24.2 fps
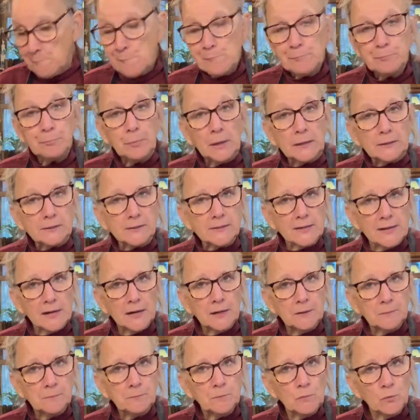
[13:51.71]
But
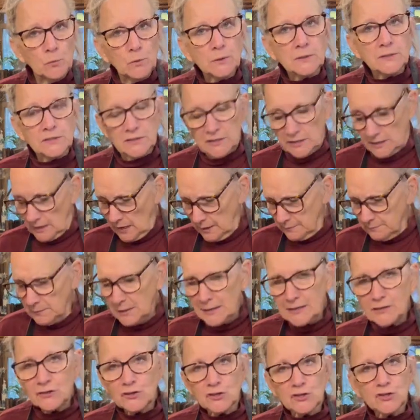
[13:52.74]
we'll see. I
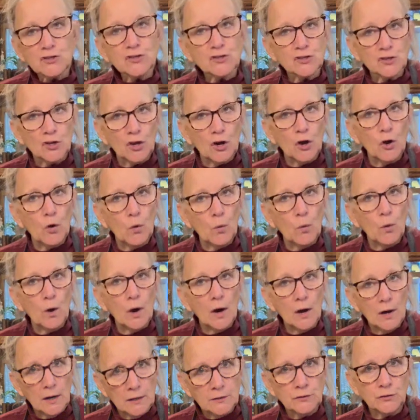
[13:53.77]
may just go
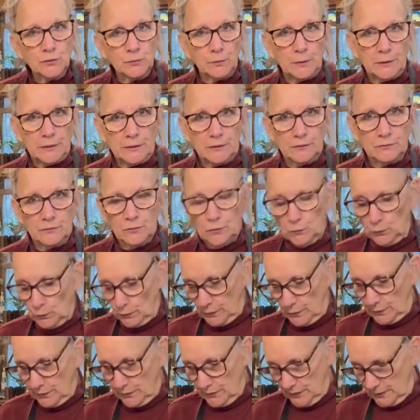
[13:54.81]
unsweetened
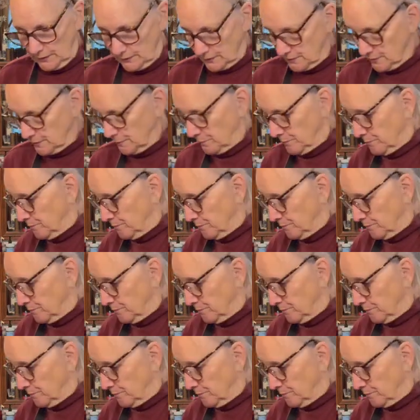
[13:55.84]
with this.